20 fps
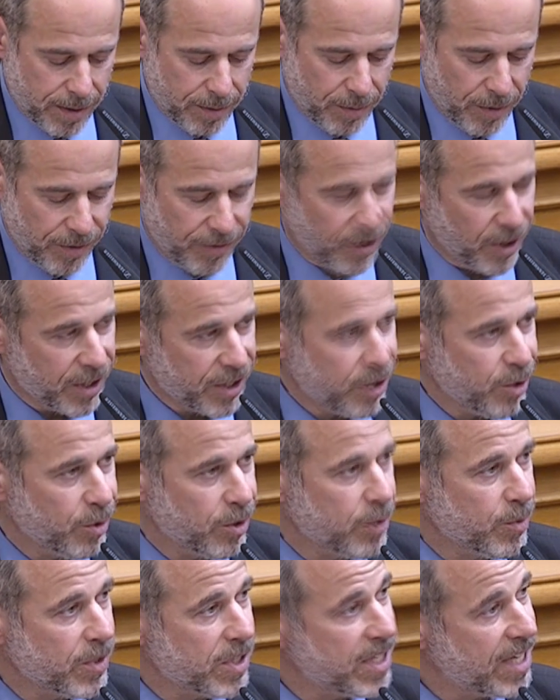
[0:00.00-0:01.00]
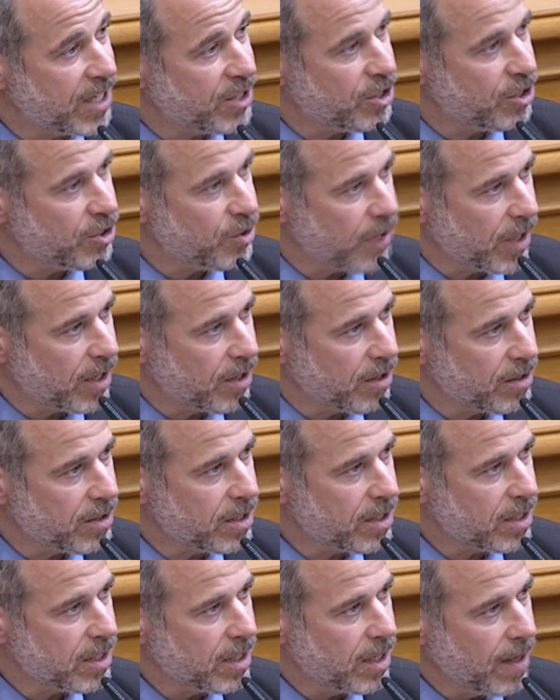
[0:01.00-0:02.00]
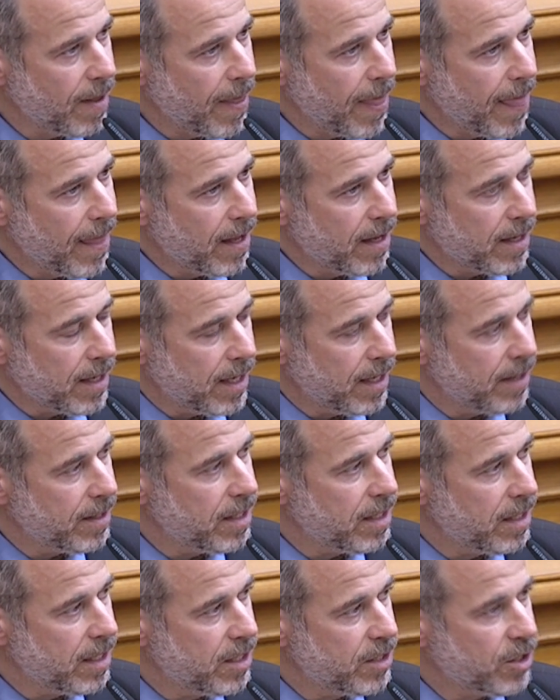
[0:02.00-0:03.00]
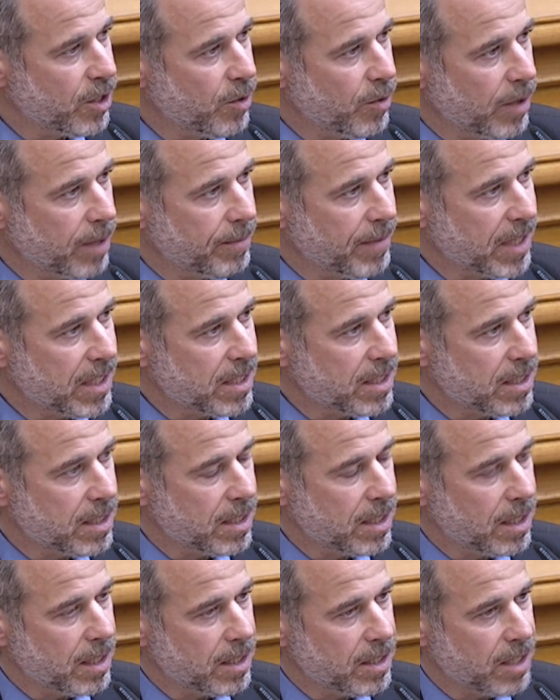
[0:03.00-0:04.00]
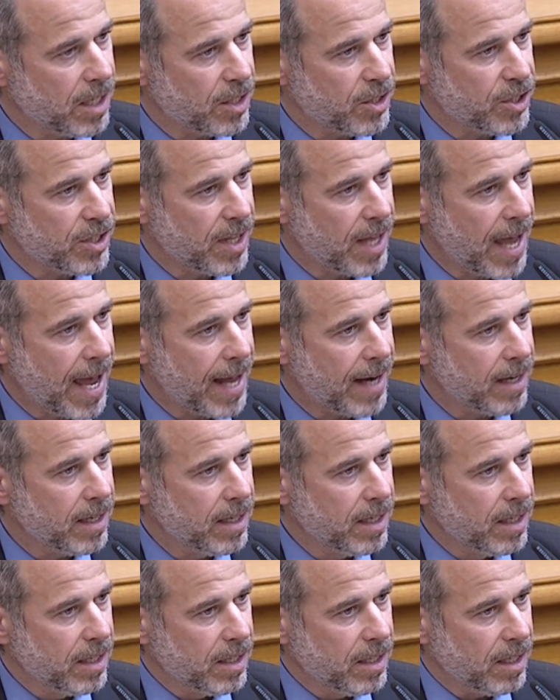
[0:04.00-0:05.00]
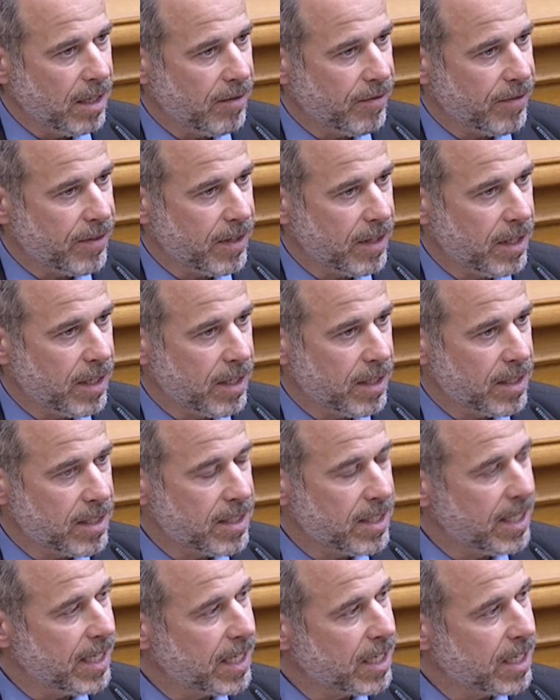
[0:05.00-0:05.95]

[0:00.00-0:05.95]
referring to as recession triggers in these agreements, such that if the city